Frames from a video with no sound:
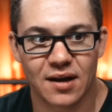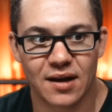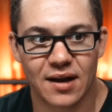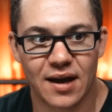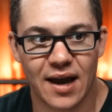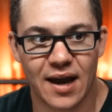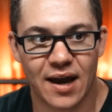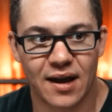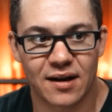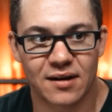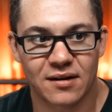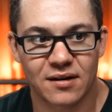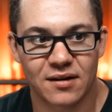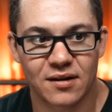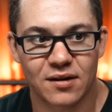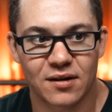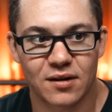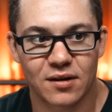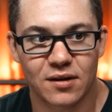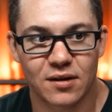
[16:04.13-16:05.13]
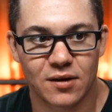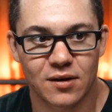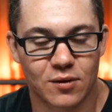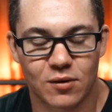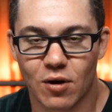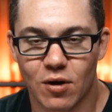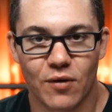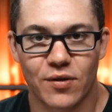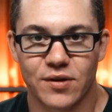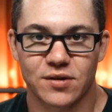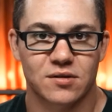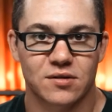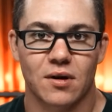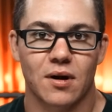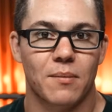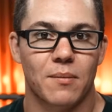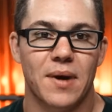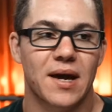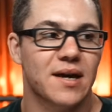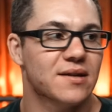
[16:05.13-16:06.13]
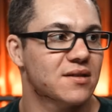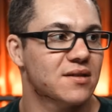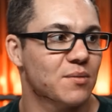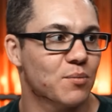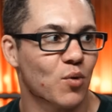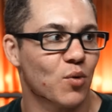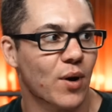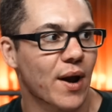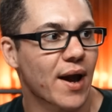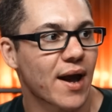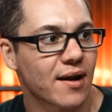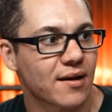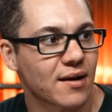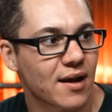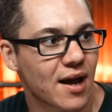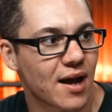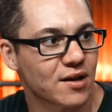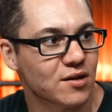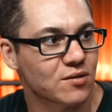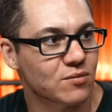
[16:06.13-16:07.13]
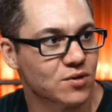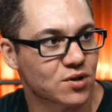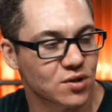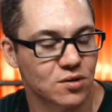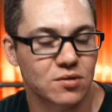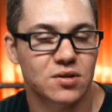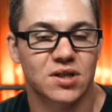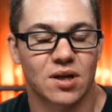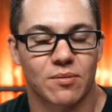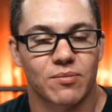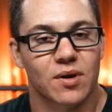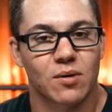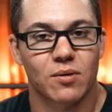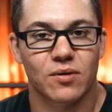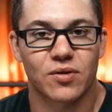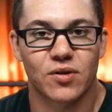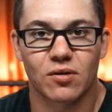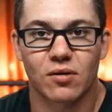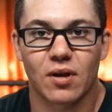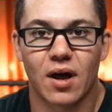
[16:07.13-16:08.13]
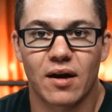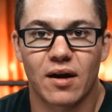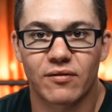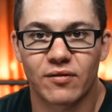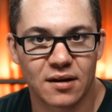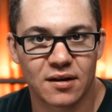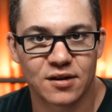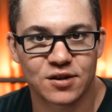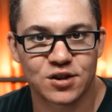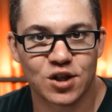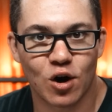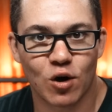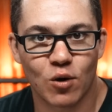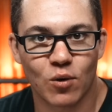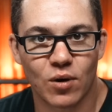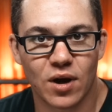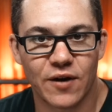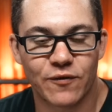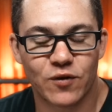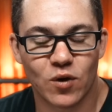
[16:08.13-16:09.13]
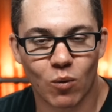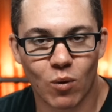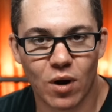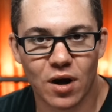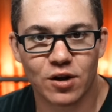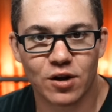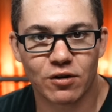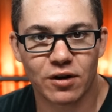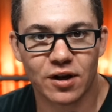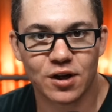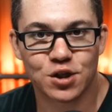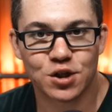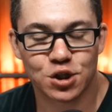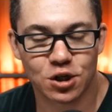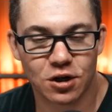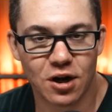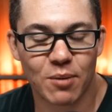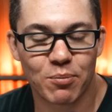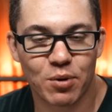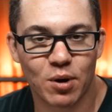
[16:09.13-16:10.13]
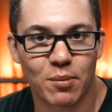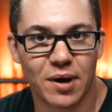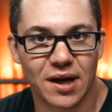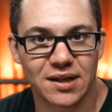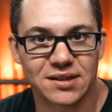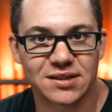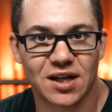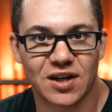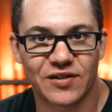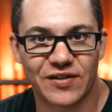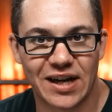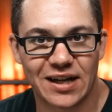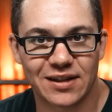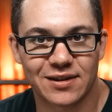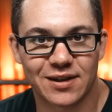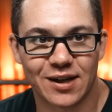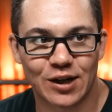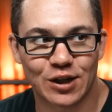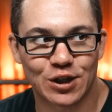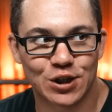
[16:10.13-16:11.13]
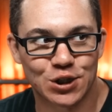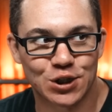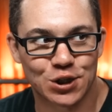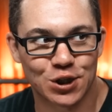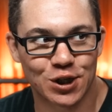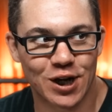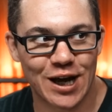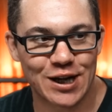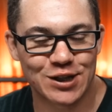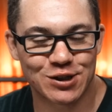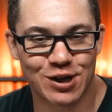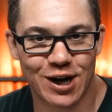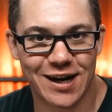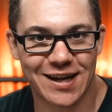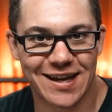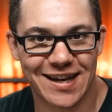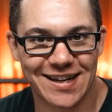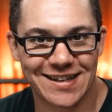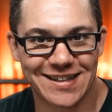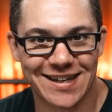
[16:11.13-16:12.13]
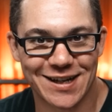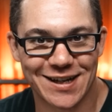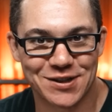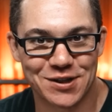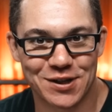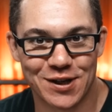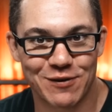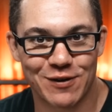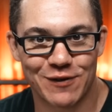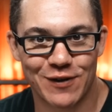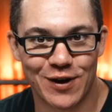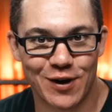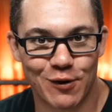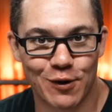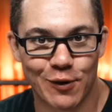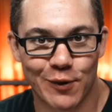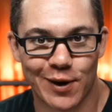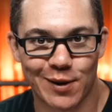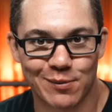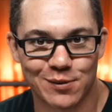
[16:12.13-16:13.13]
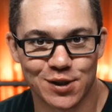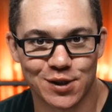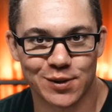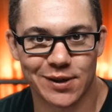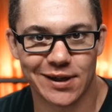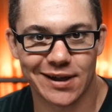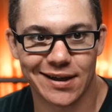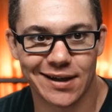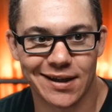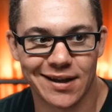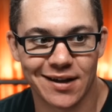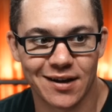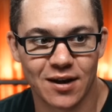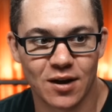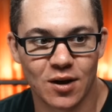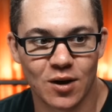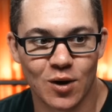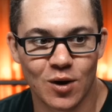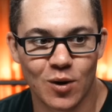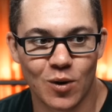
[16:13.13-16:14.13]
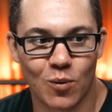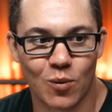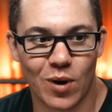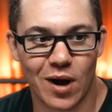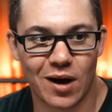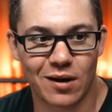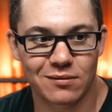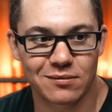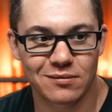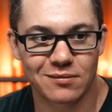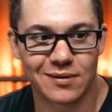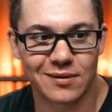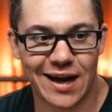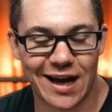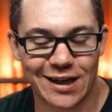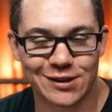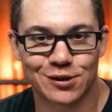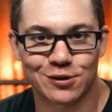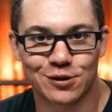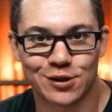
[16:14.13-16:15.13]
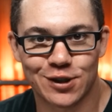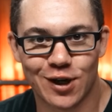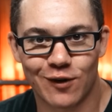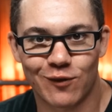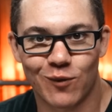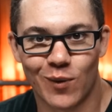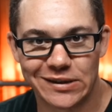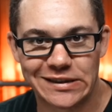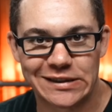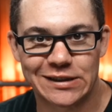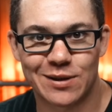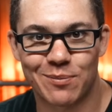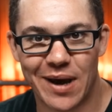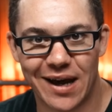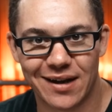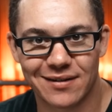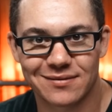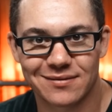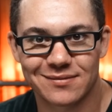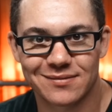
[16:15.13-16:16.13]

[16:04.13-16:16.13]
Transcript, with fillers: and you grow this amazing brand and you do something with your life. So if you're wondering, should I put myself out there? Should I try to get attention, even if I don't know what I'm doing? Well, ask yourself, what's the bet?